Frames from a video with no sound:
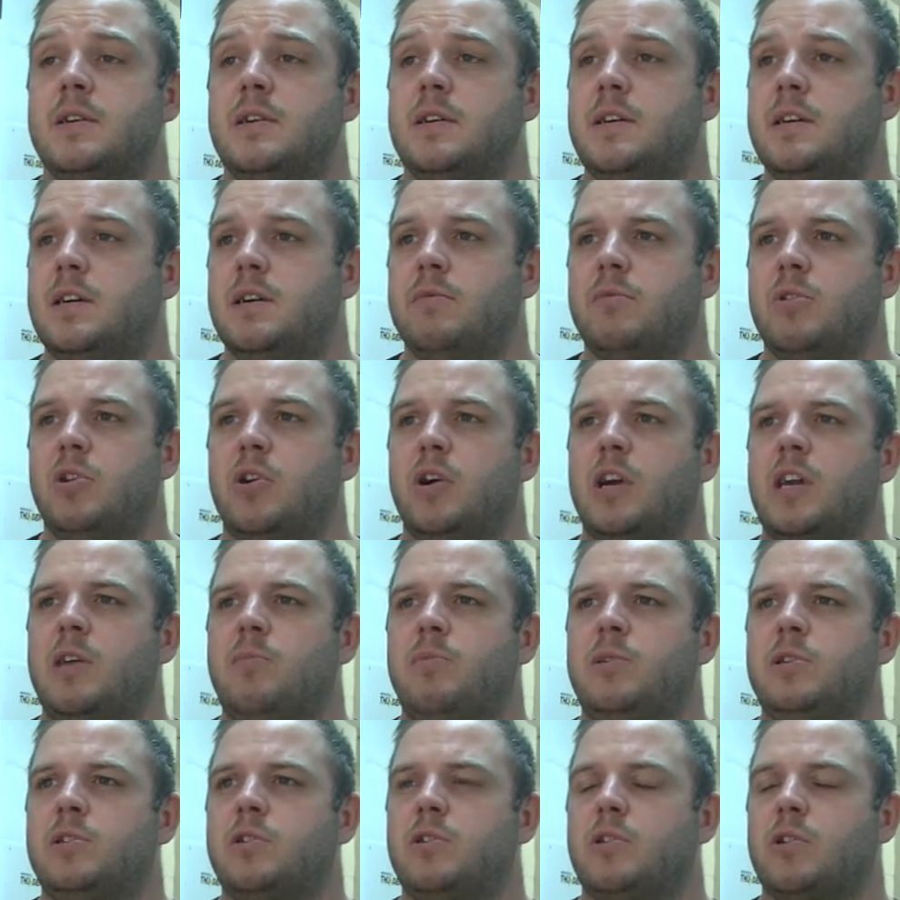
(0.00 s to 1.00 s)

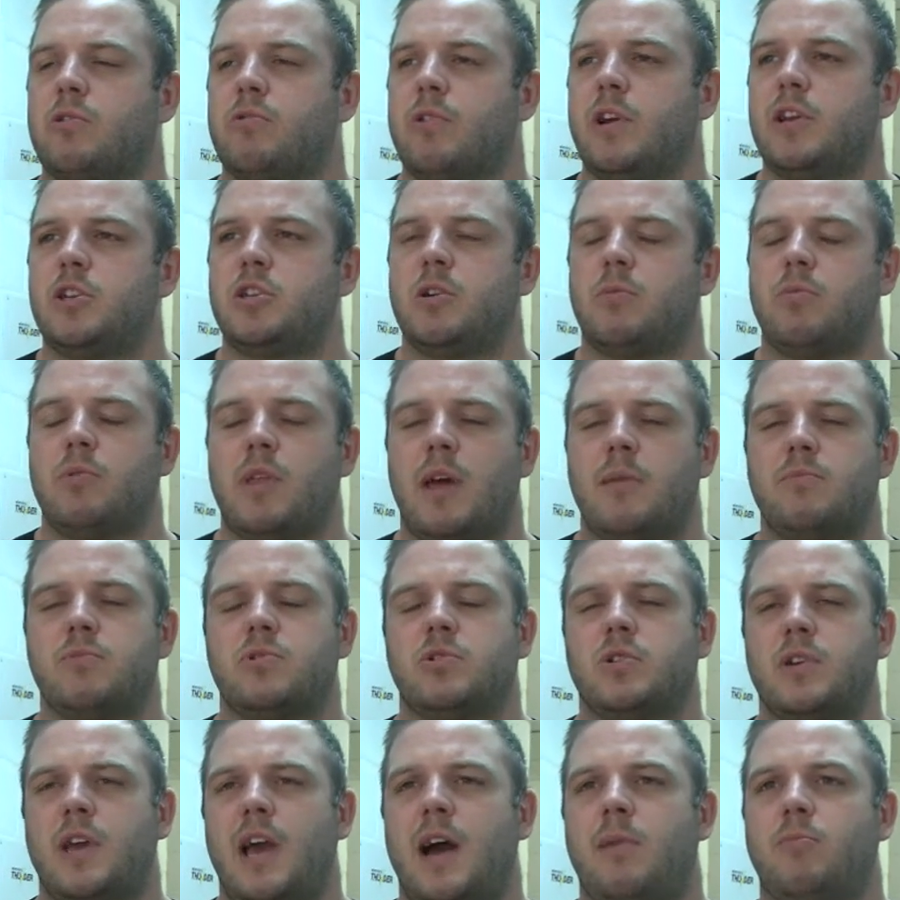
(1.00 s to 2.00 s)
Heapy's done a great job with them.
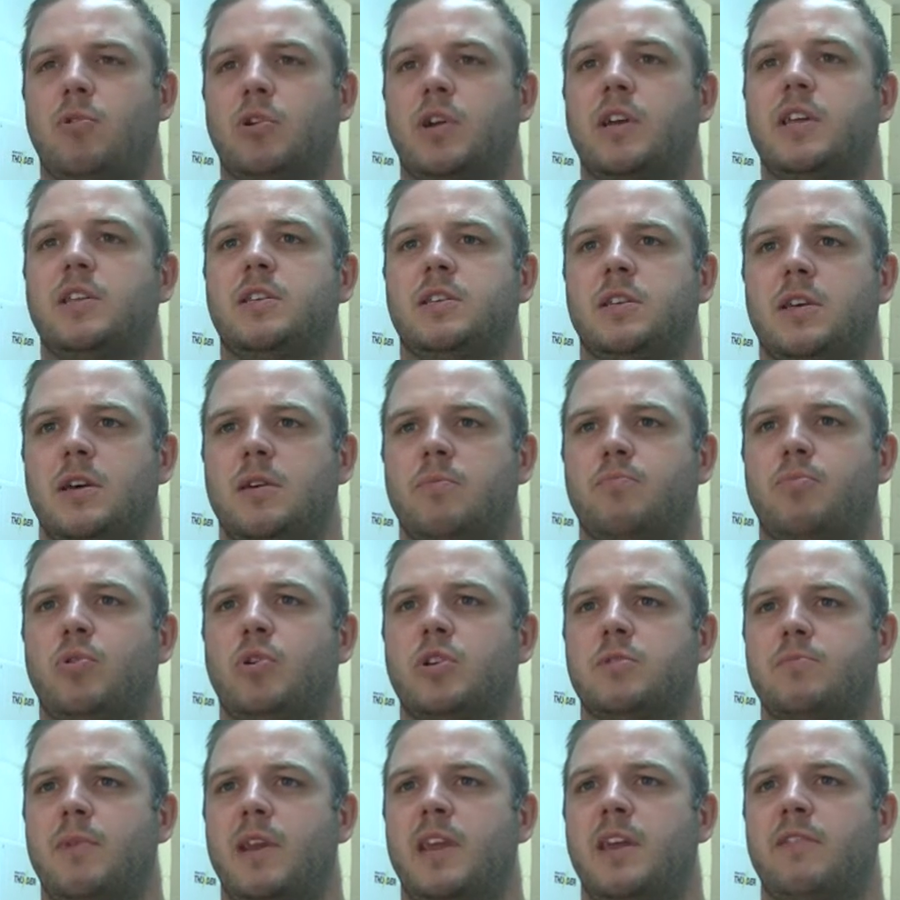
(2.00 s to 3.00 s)
So yeah, I'm looking to
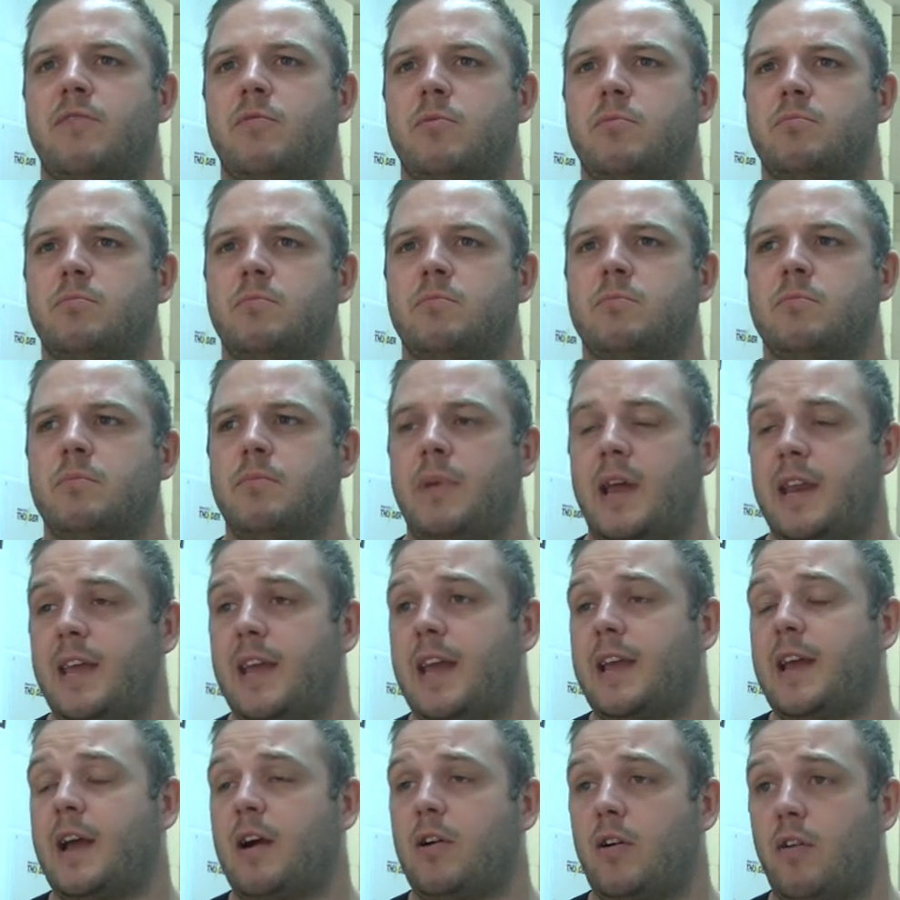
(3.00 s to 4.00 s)
put as many of
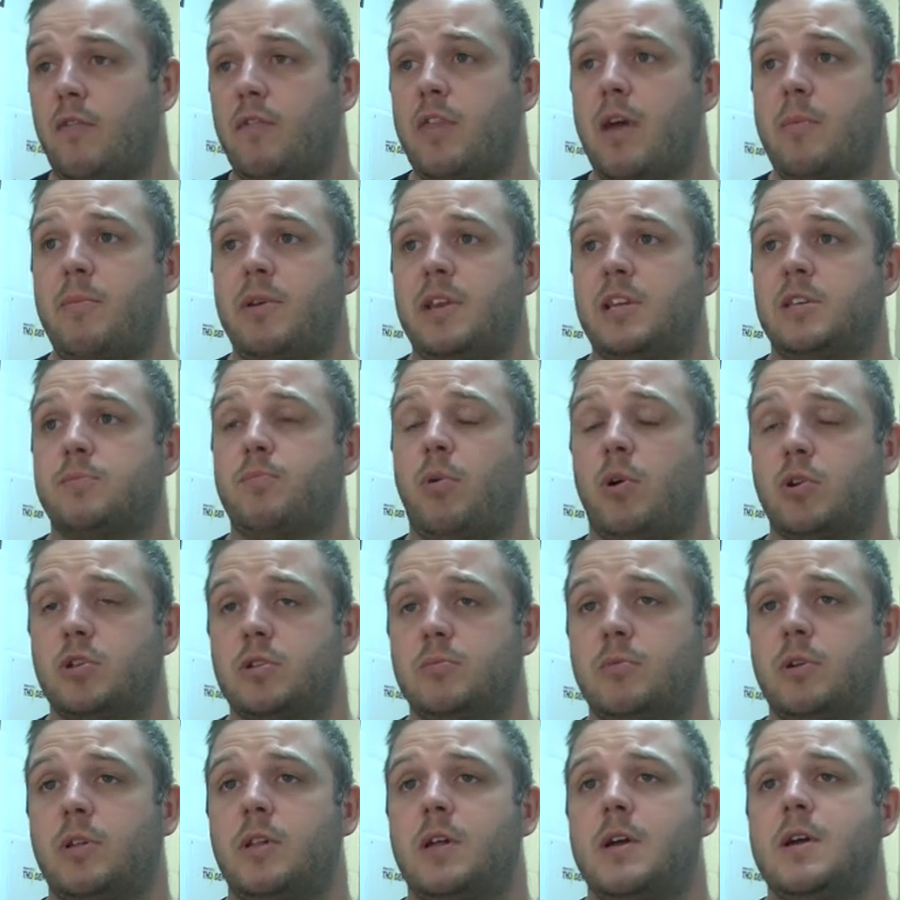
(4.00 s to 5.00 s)
them in as
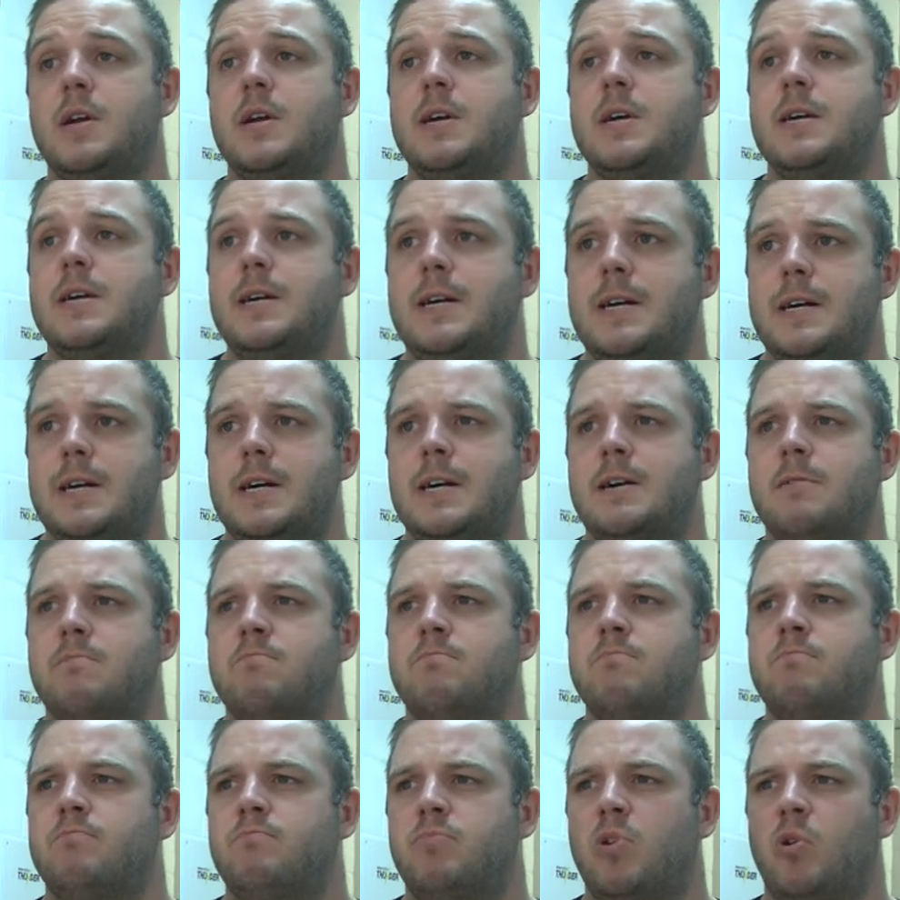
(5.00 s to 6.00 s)
possible,
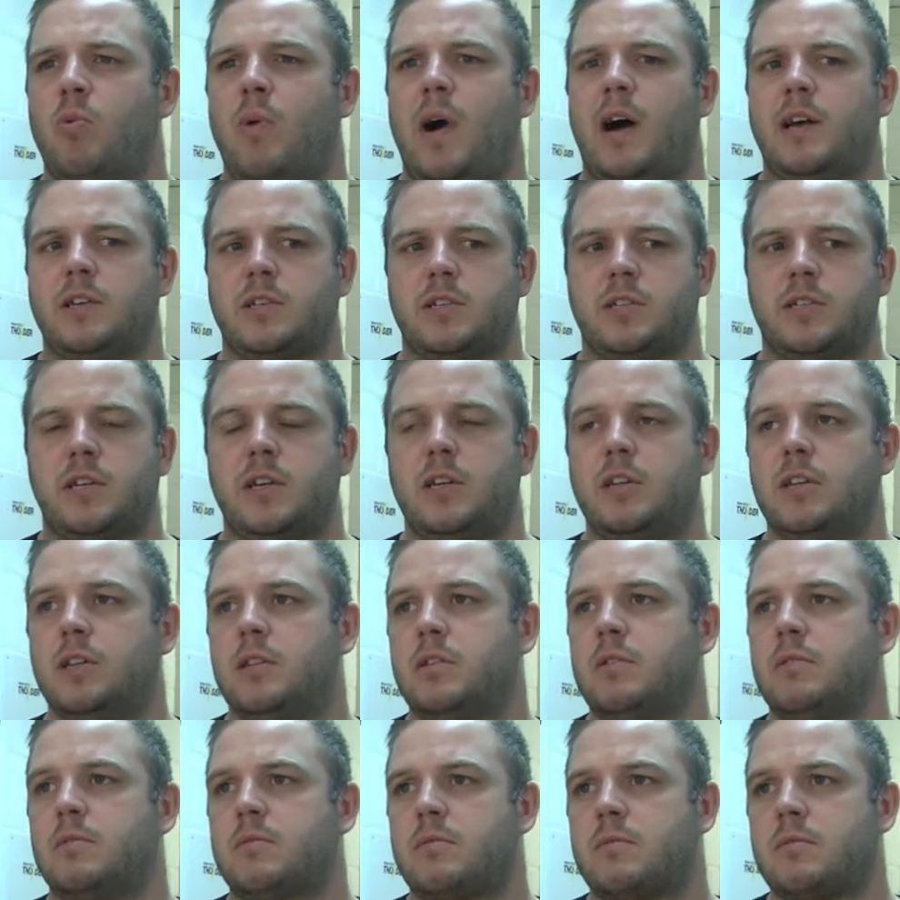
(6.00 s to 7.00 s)
but while still